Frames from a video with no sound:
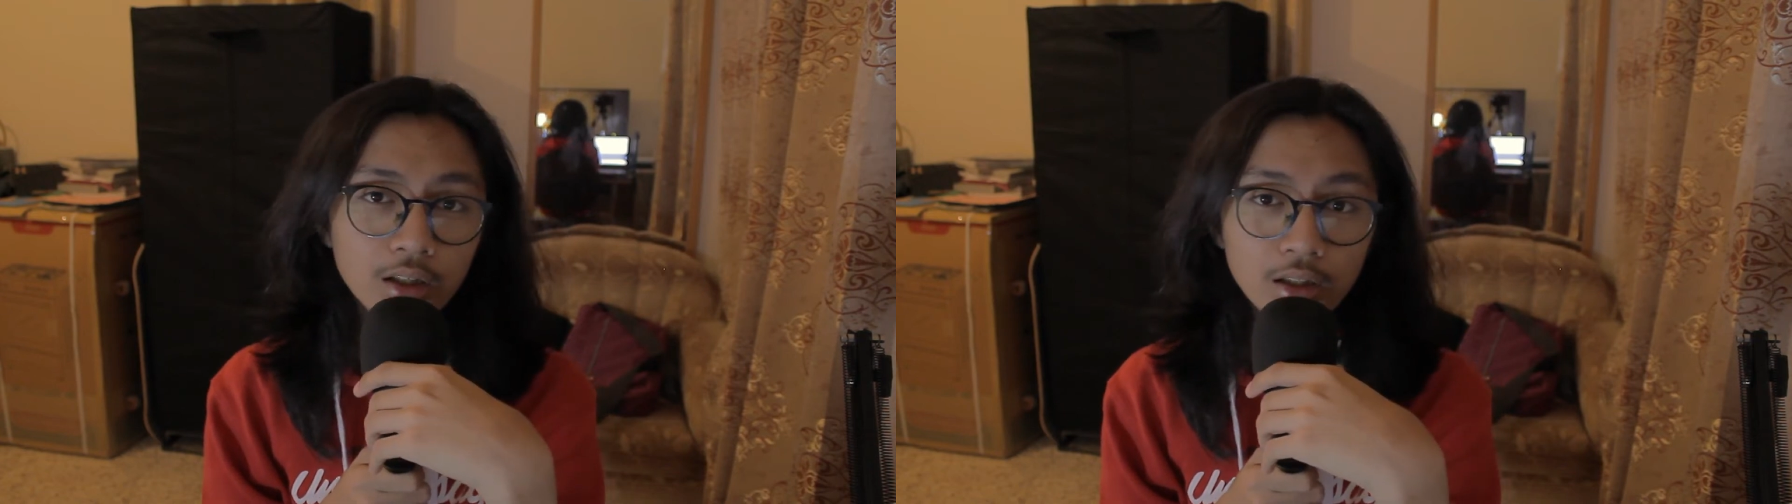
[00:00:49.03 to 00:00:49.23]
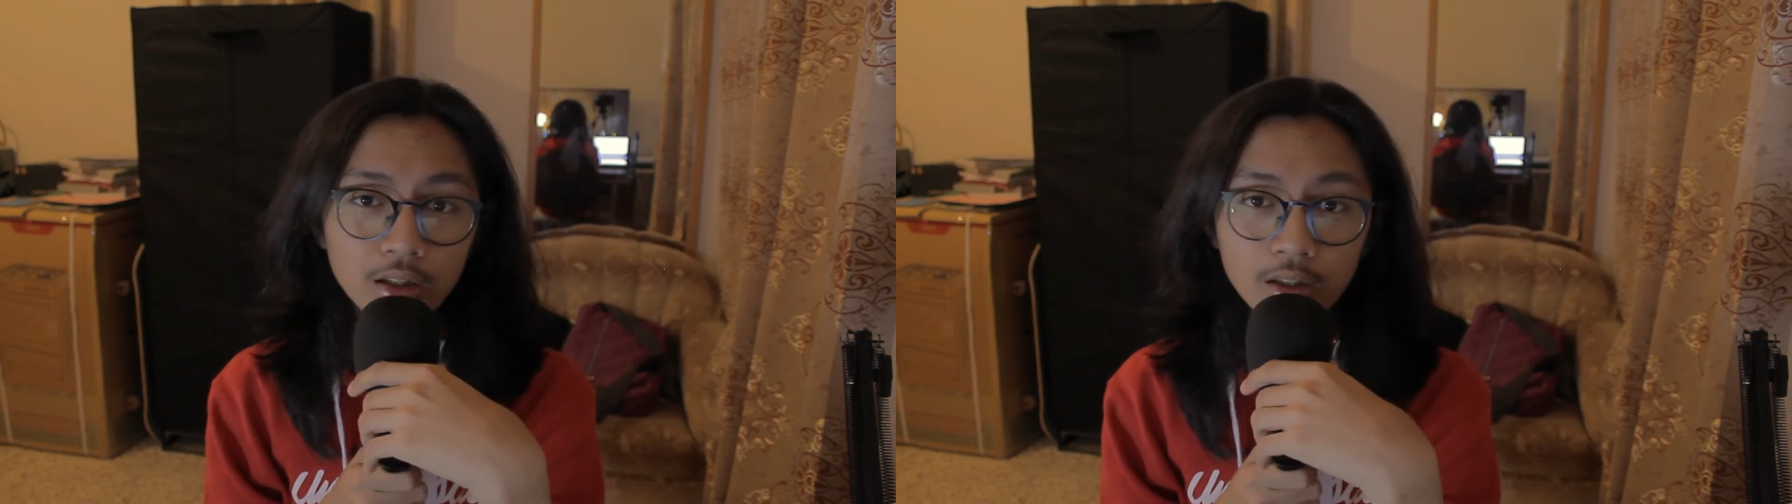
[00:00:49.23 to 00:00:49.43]

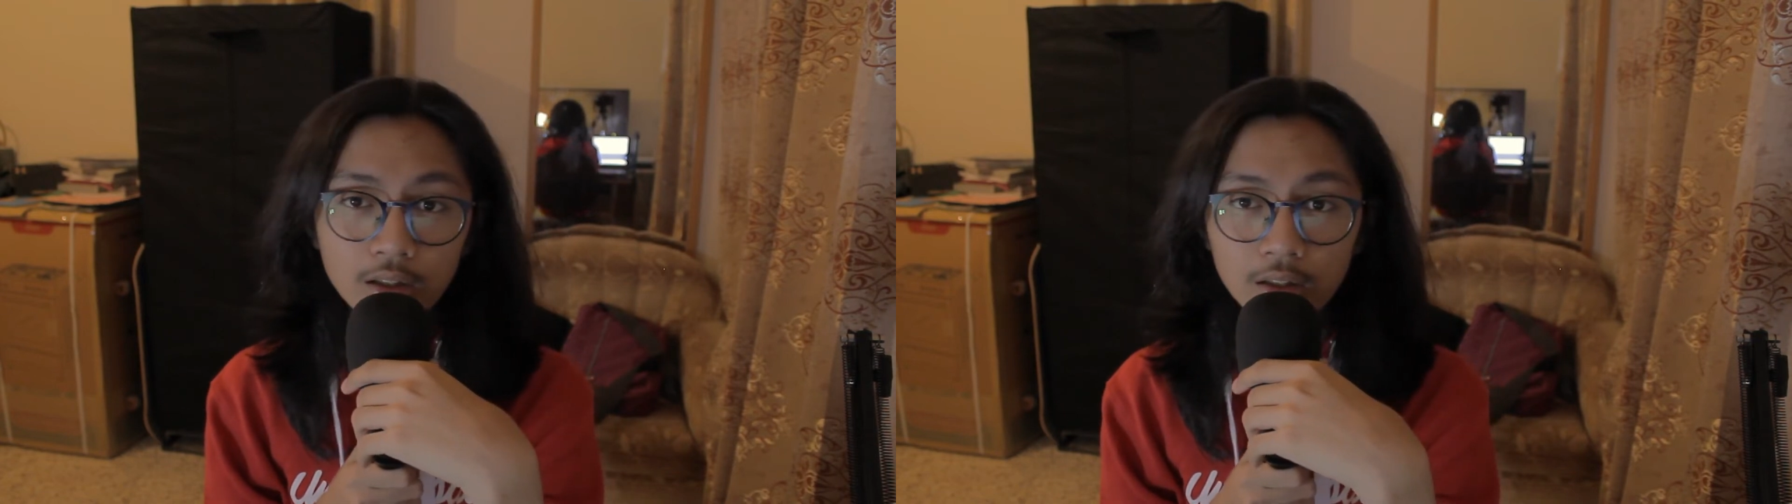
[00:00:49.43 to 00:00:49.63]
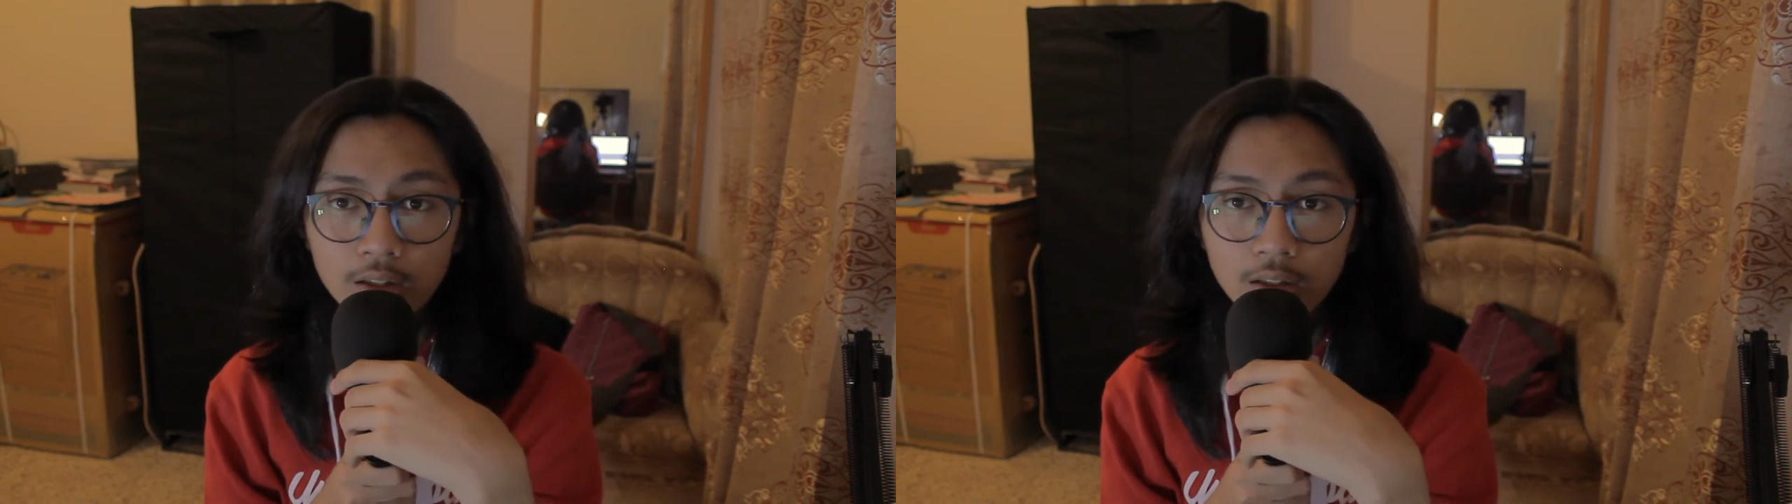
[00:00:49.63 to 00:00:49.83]

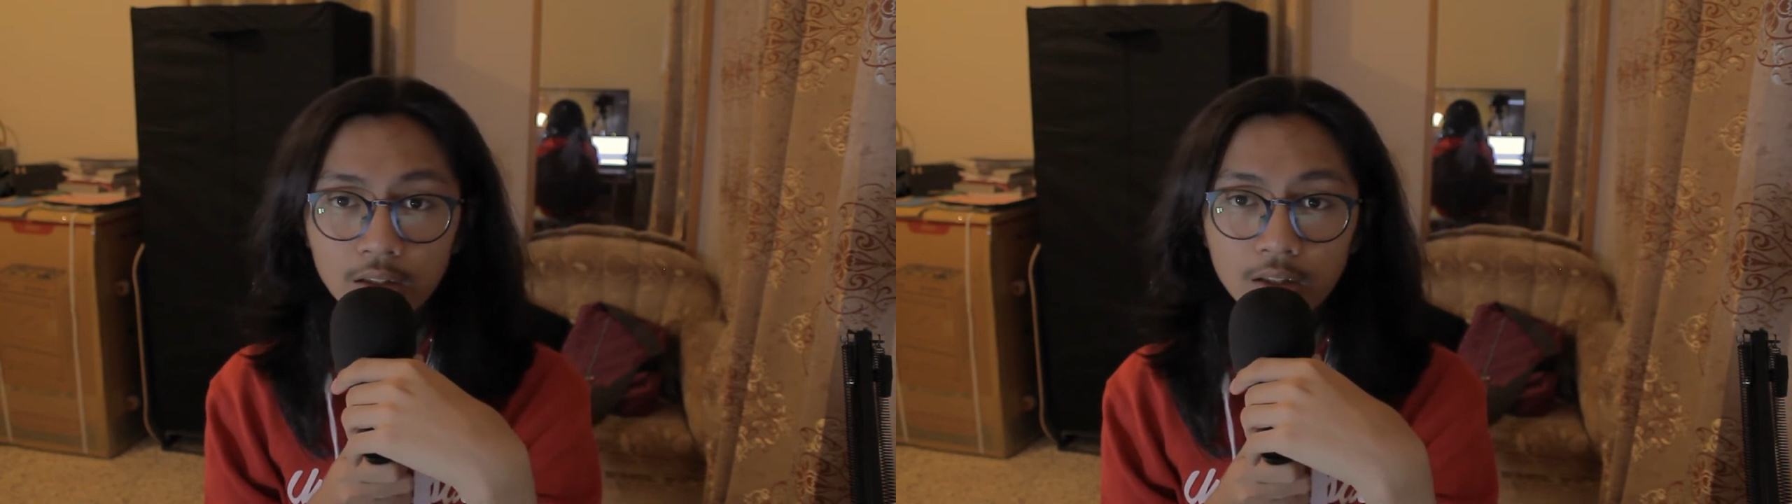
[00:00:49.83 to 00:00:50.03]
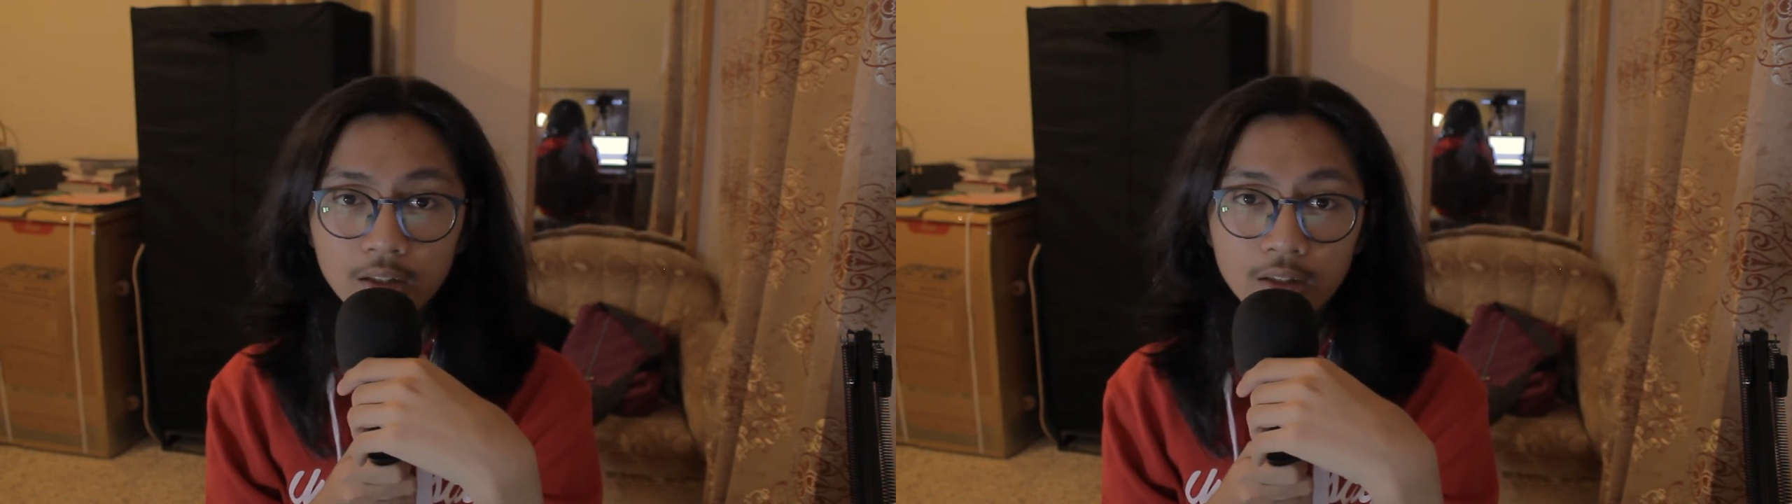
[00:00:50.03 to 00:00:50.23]
in
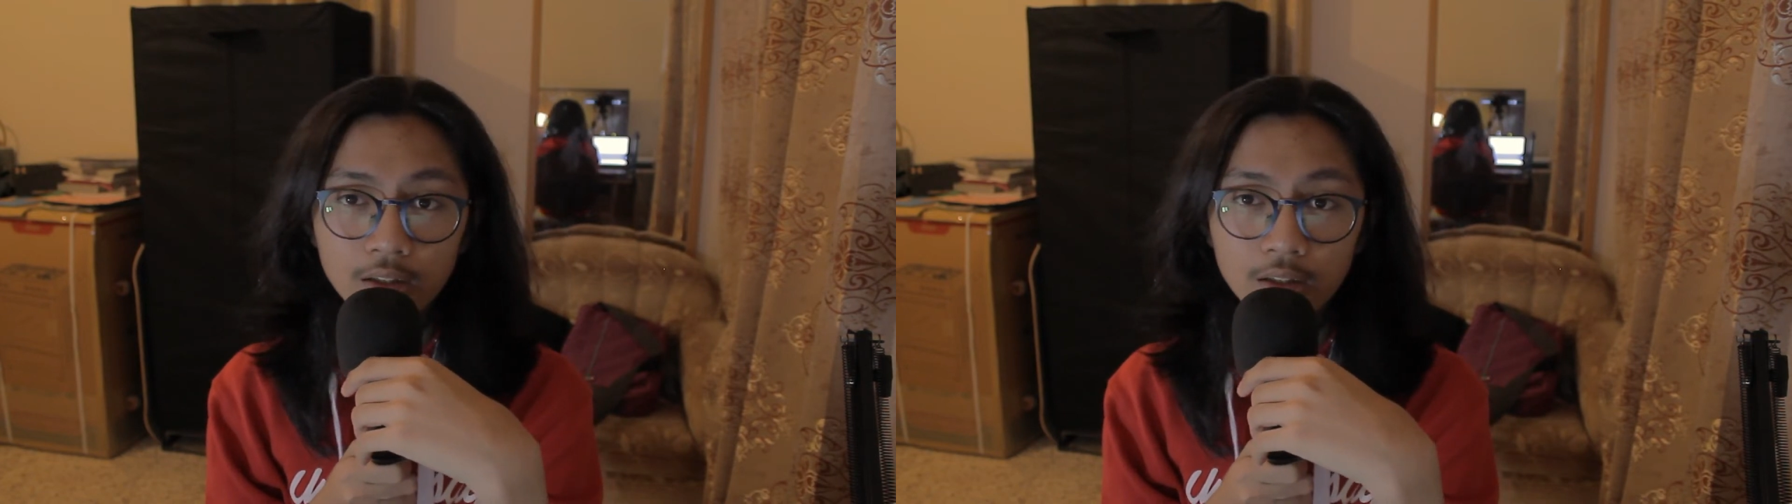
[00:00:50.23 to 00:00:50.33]
a